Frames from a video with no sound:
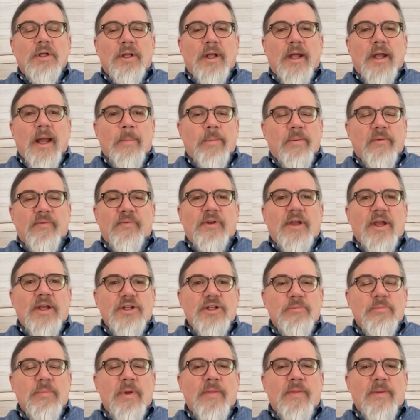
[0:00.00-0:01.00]

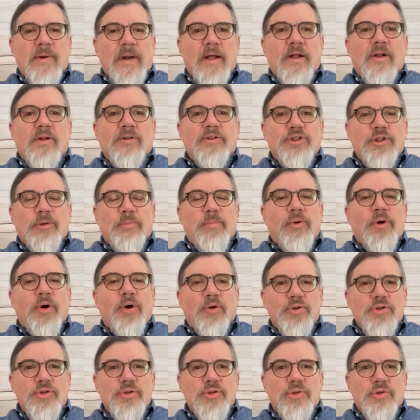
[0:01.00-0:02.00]
amplification methodology
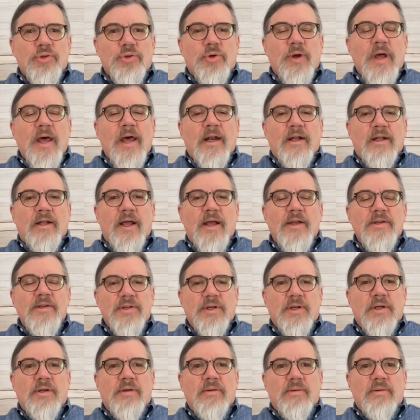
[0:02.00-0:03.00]
approach to
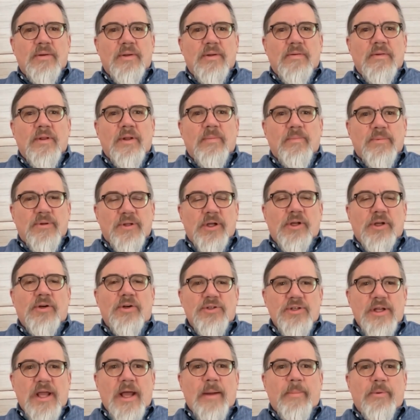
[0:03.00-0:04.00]
analyzing the particular
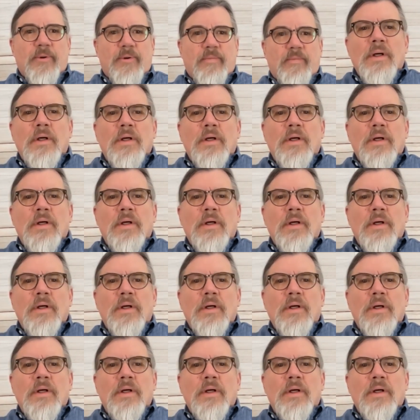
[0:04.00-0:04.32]
sample.